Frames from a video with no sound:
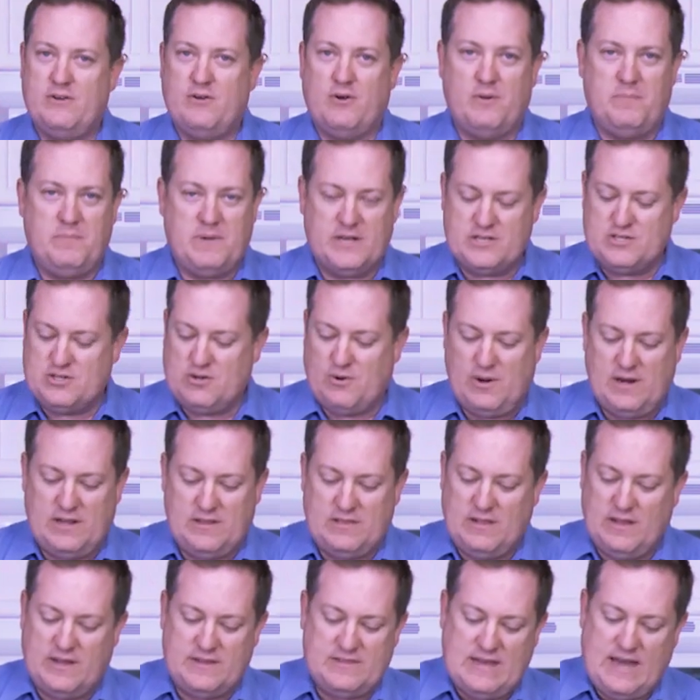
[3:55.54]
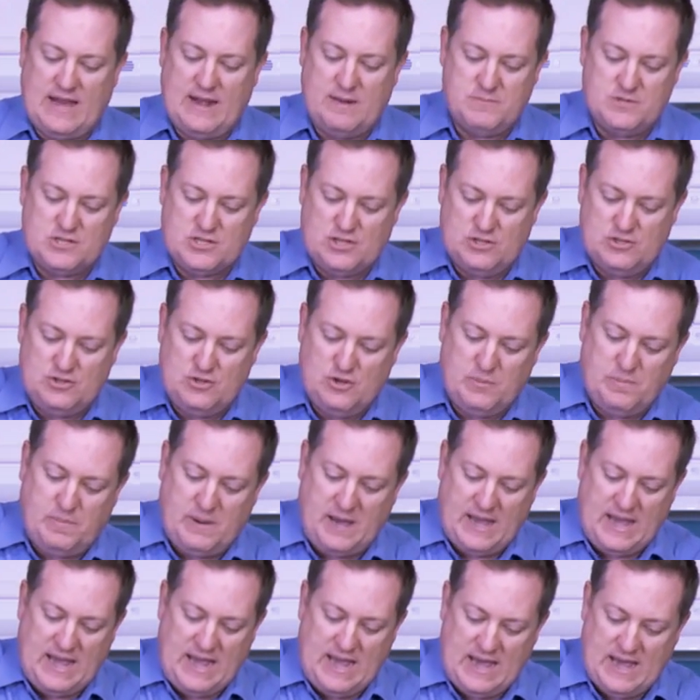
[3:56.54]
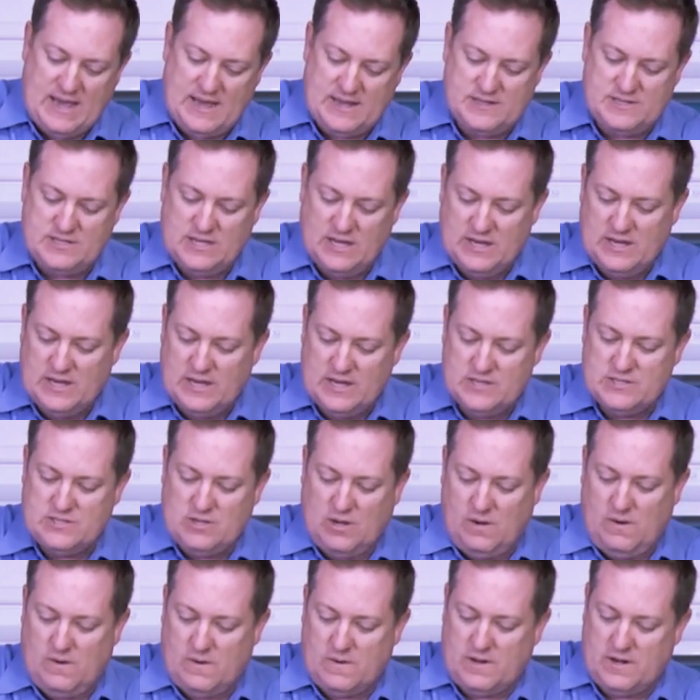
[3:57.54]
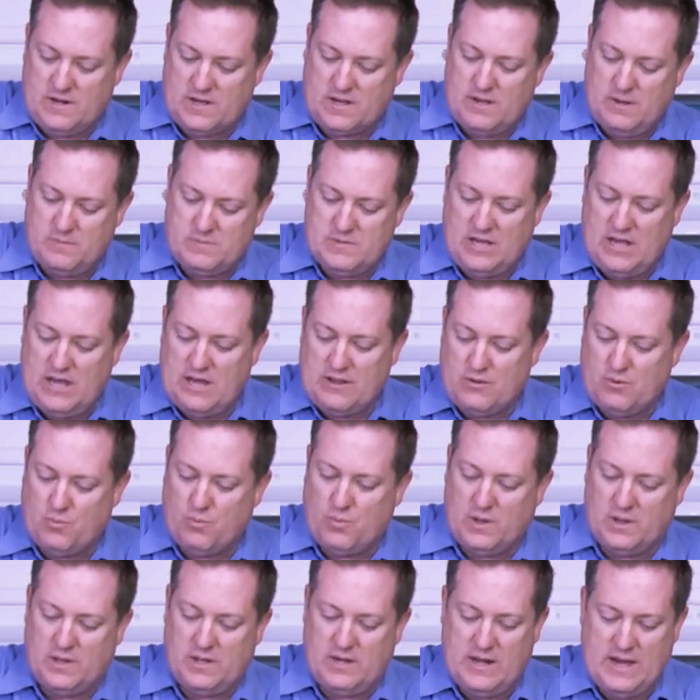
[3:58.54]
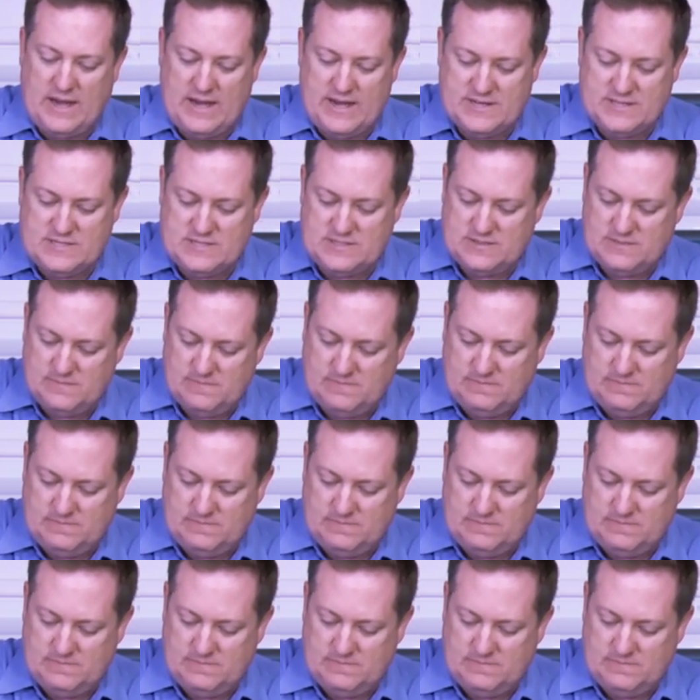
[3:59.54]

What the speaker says: or a mixer or anything like that. I'm just gonna do it by hand. It's all gonna come together really nice.